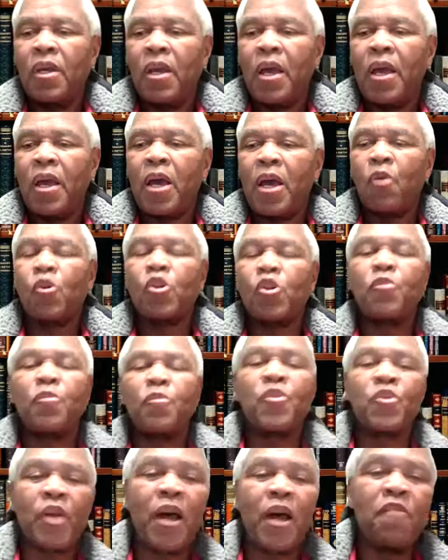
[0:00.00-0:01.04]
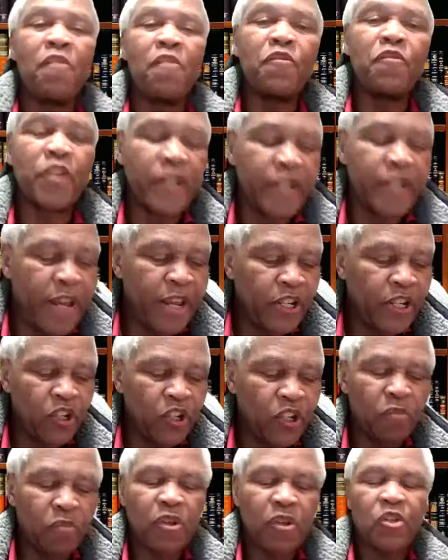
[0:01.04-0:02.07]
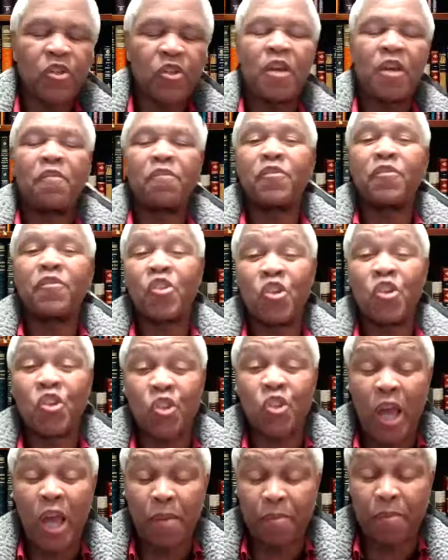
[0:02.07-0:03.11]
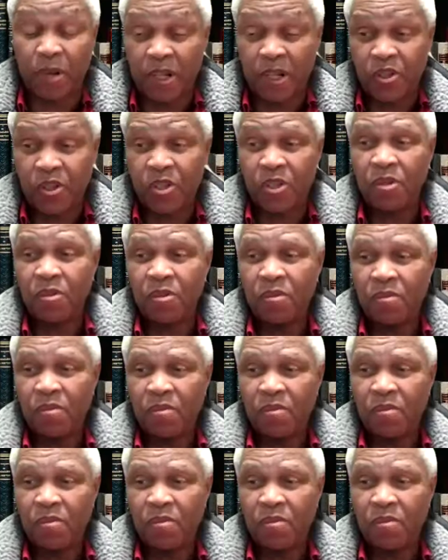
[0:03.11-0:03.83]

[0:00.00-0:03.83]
which means every nation must have disciples